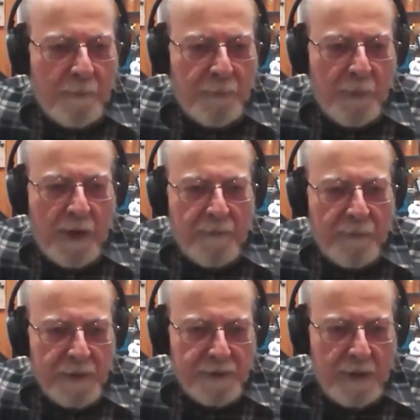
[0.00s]
when I
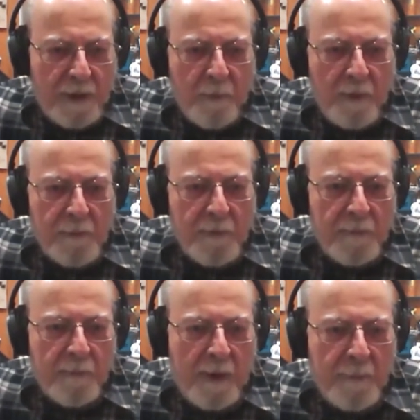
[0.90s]
first started working with the
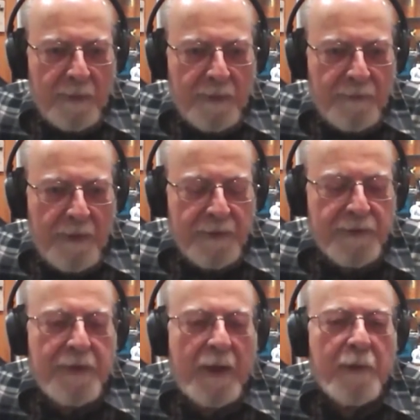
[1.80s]
Department of
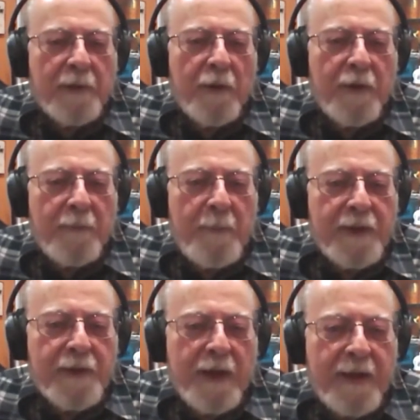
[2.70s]
Defense, they would look at me
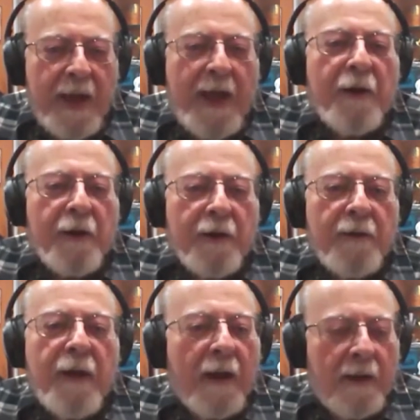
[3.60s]
and say, Canada,